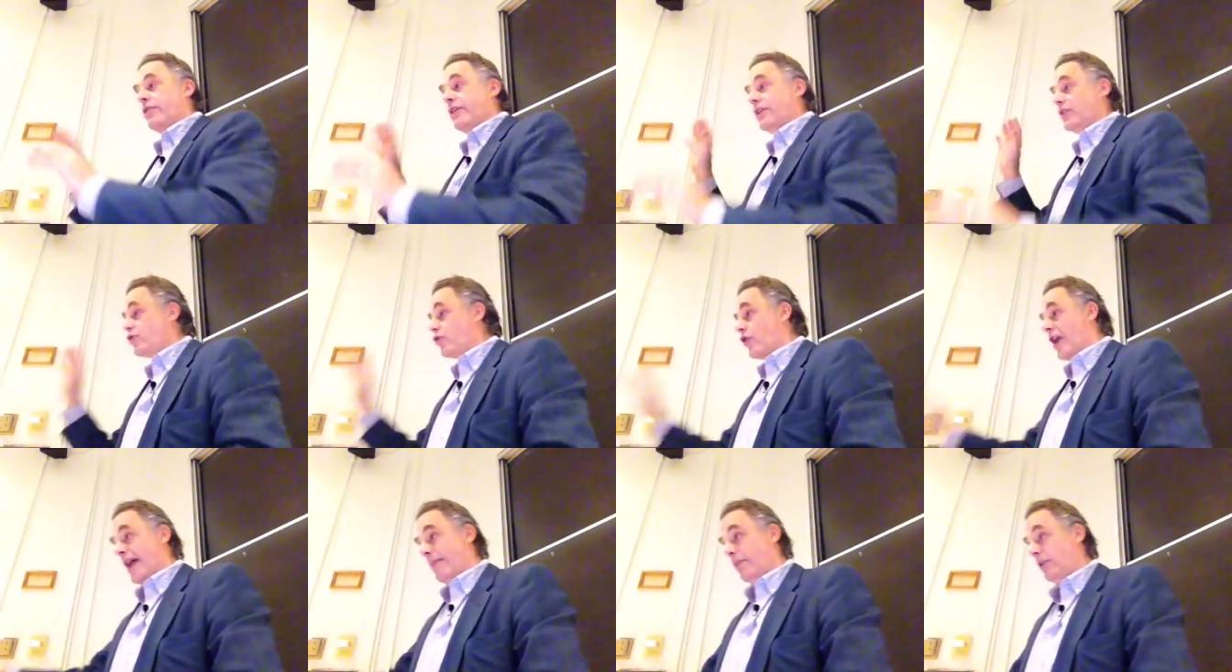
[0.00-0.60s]
than
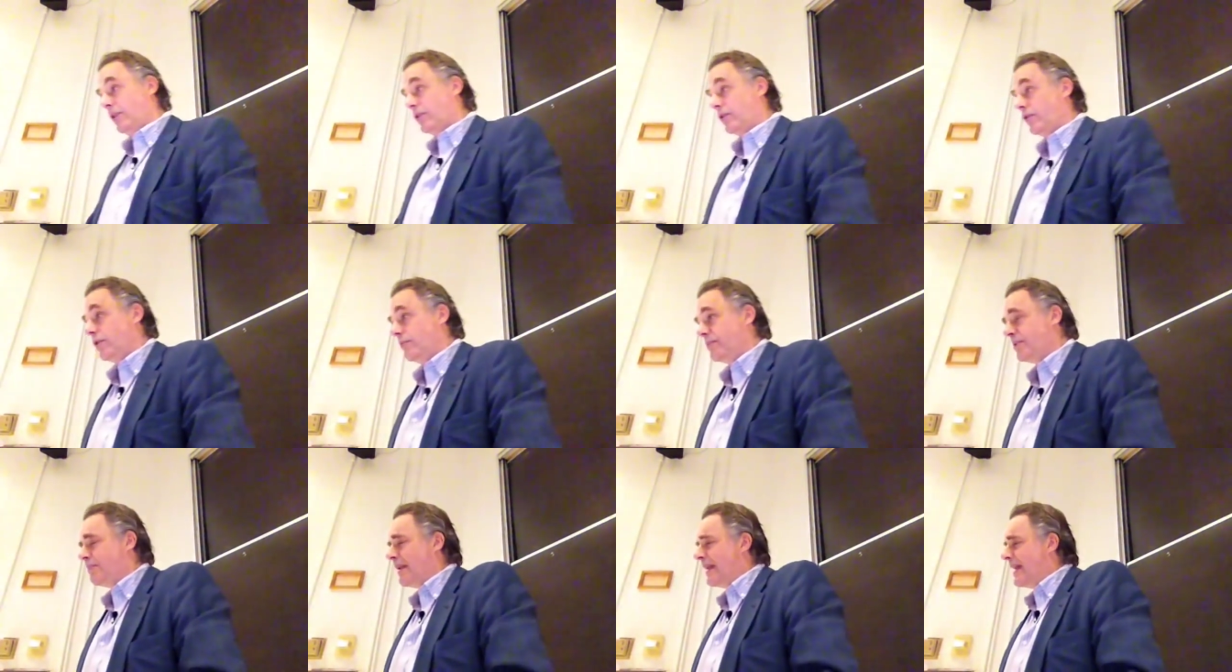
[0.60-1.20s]
tribal
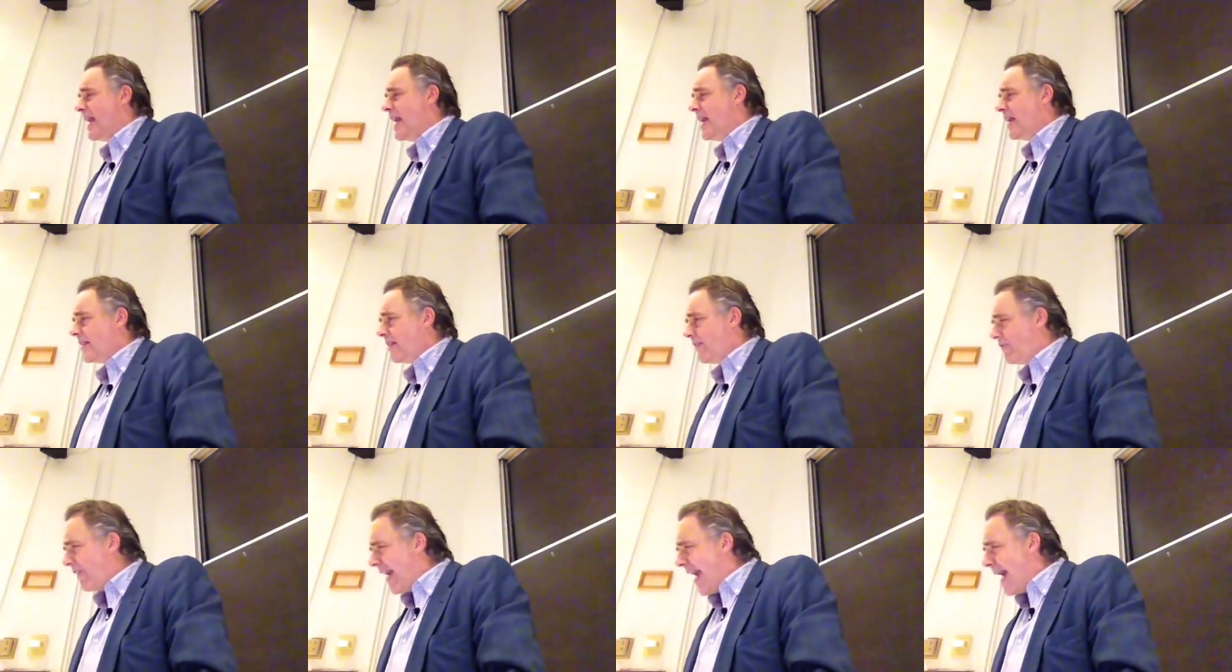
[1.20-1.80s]
groups. But
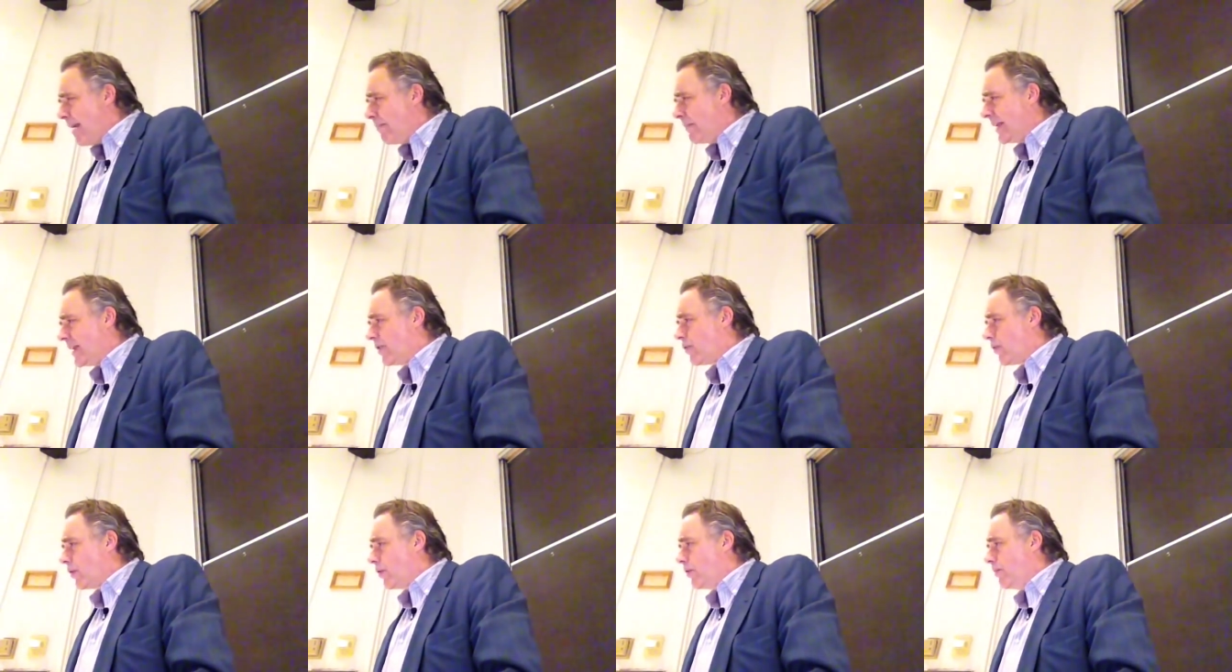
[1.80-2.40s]
the family
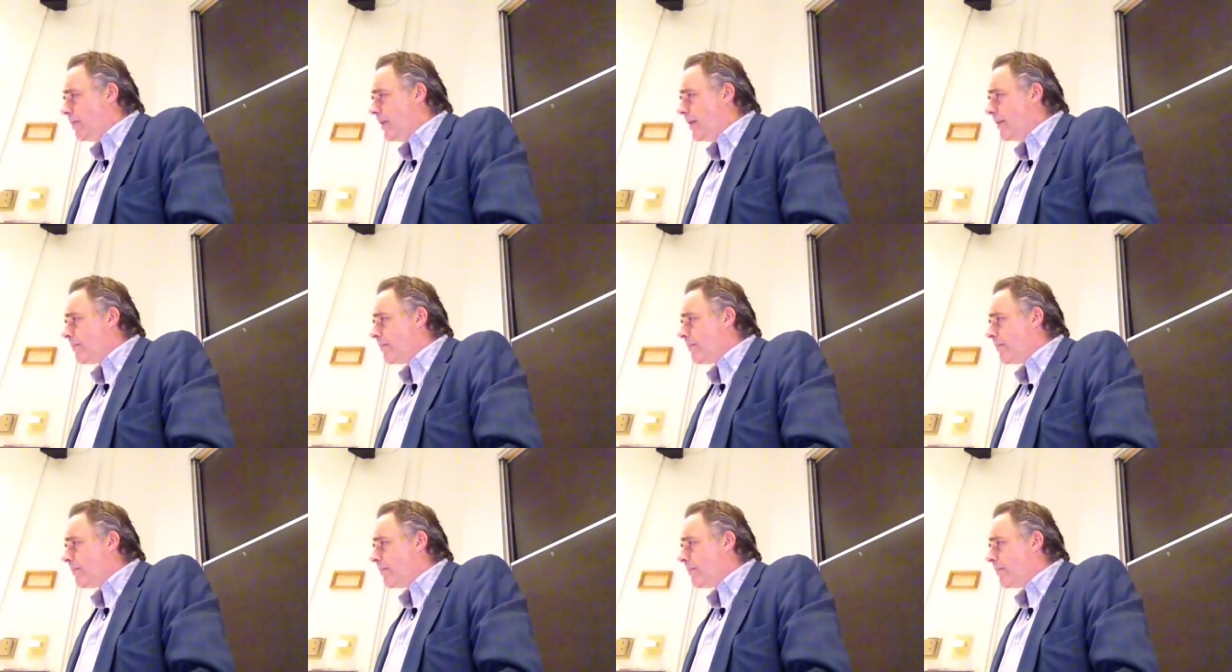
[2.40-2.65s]
group,